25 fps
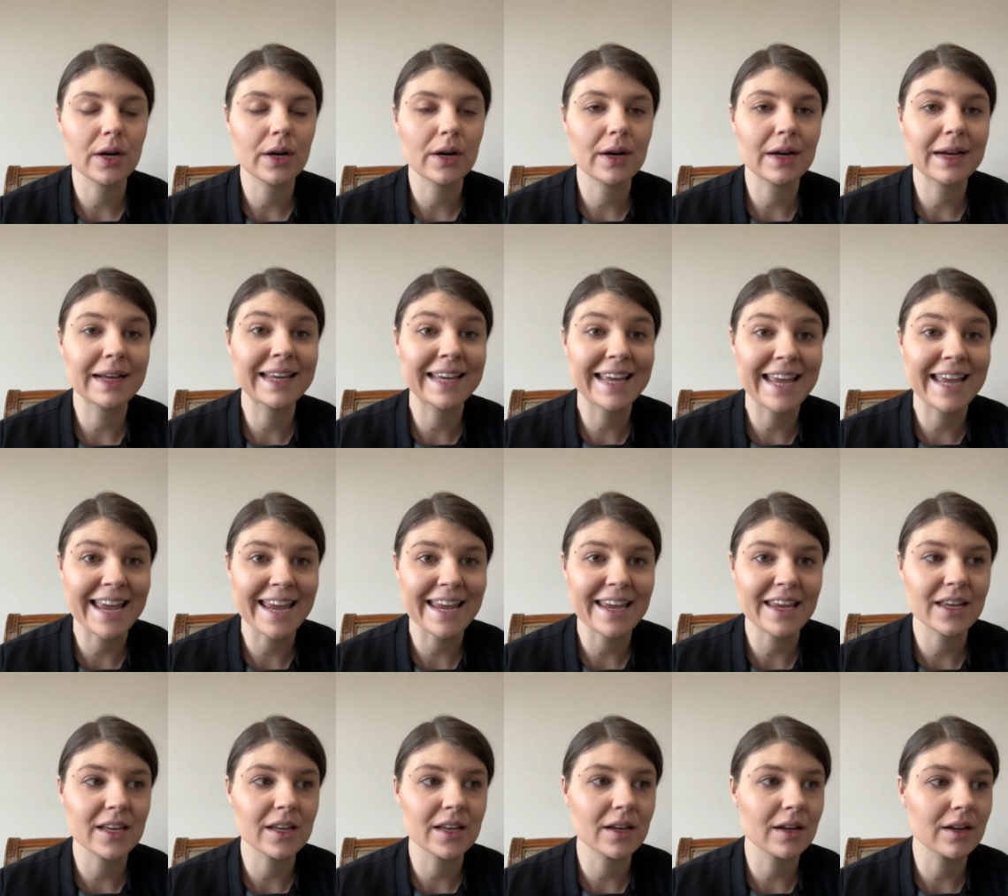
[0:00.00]
uh
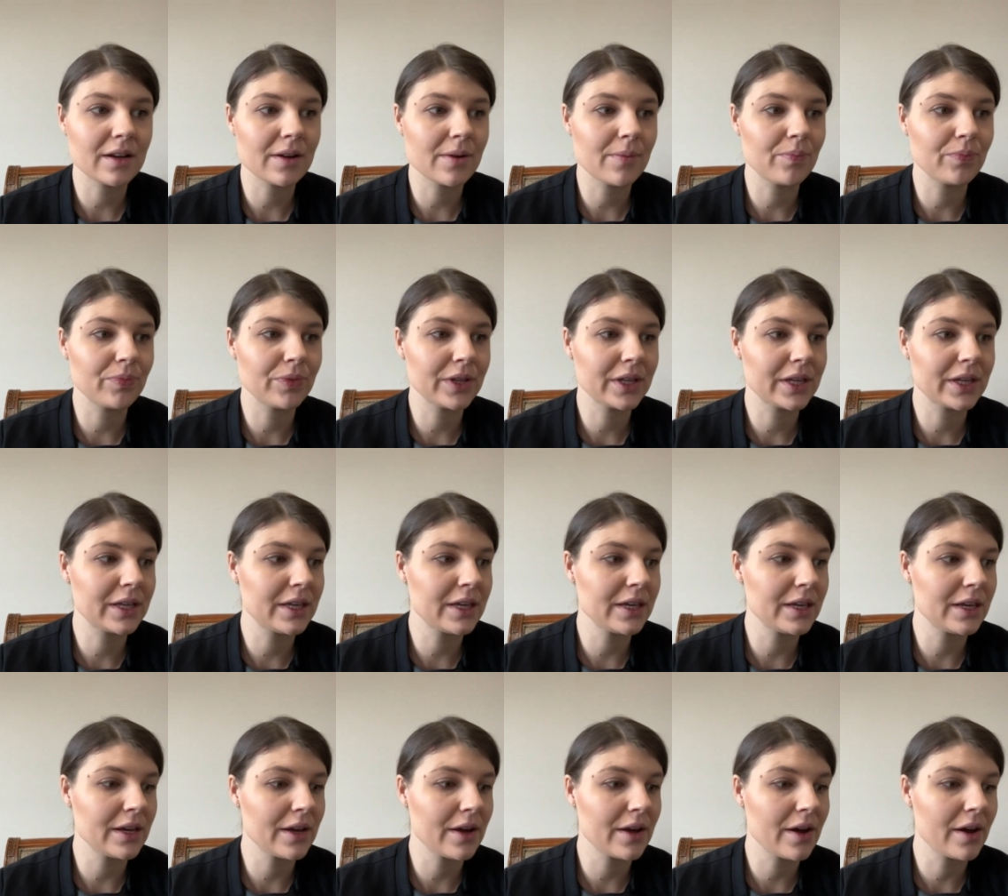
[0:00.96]
key um,
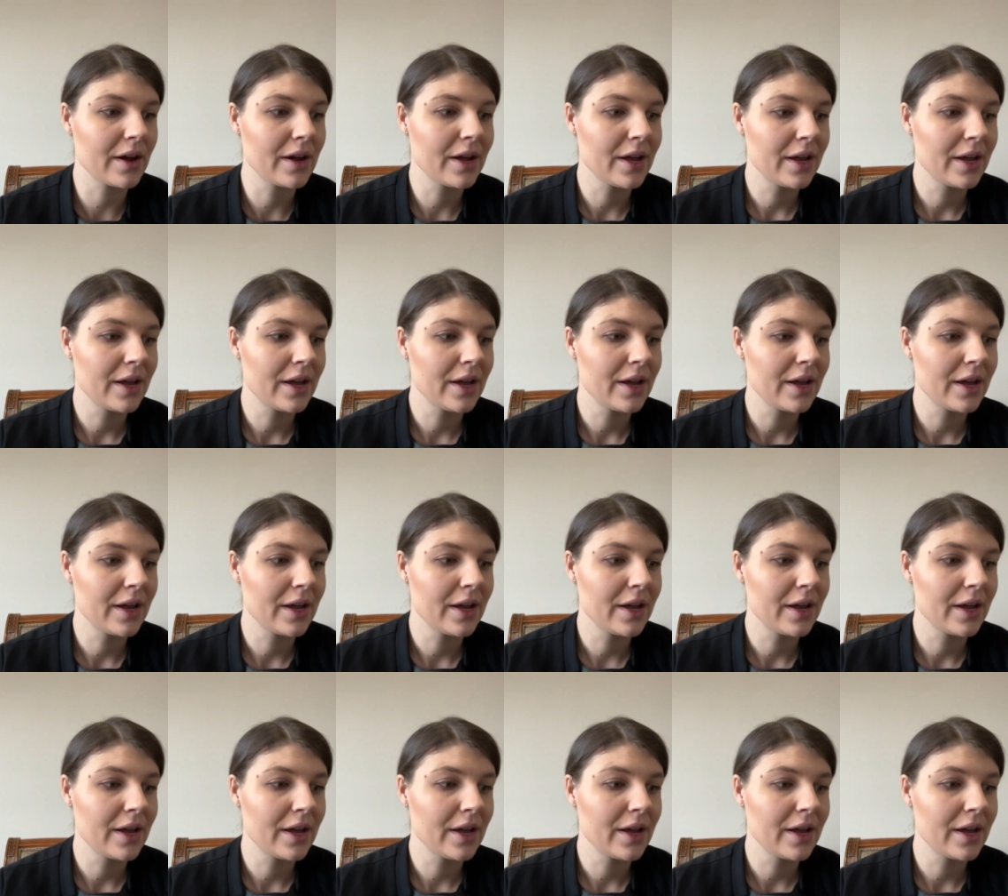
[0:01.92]
key